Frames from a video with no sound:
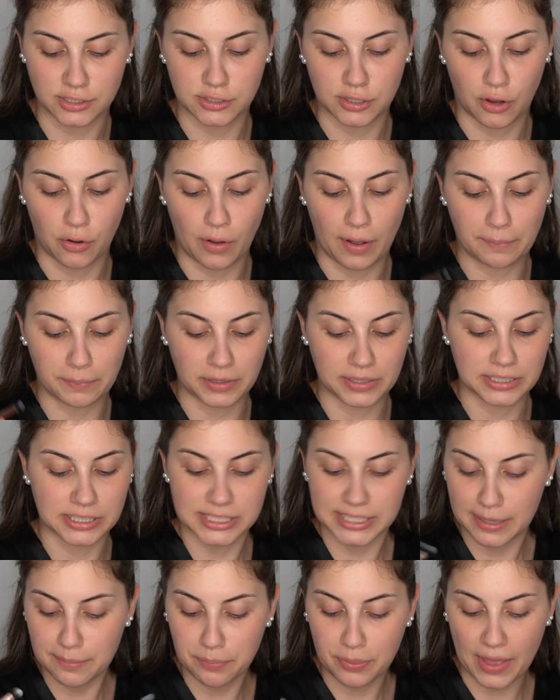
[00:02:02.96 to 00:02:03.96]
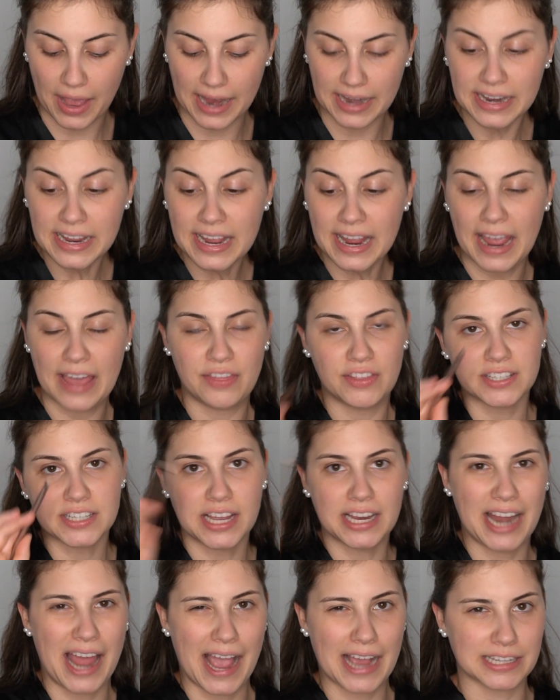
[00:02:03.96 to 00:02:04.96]
so I'm going to skip that, and this
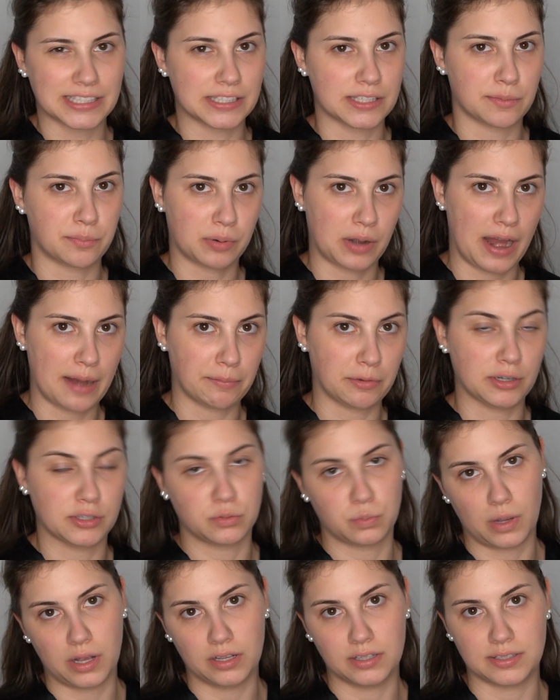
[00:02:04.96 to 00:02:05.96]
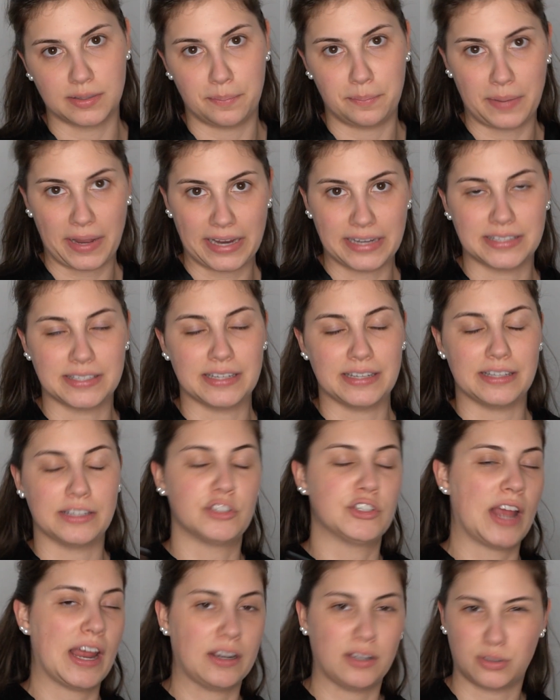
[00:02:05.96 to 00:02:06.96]
kind of acts as a primer as well as a base, and the
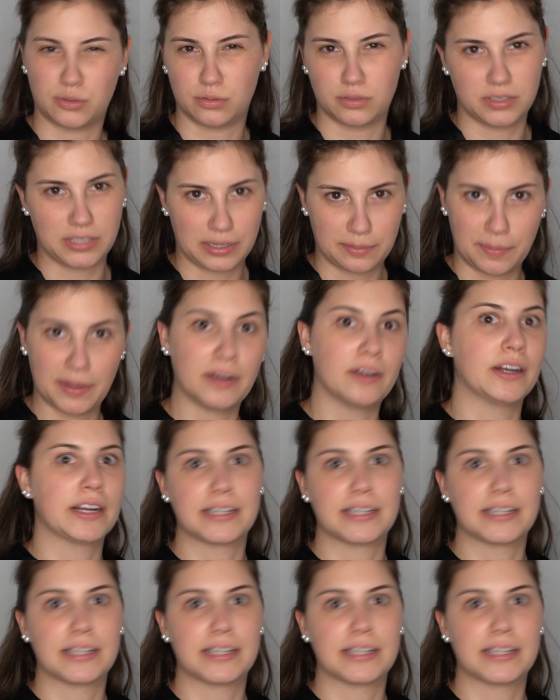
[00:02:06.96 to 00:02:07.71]
shadows will stick better,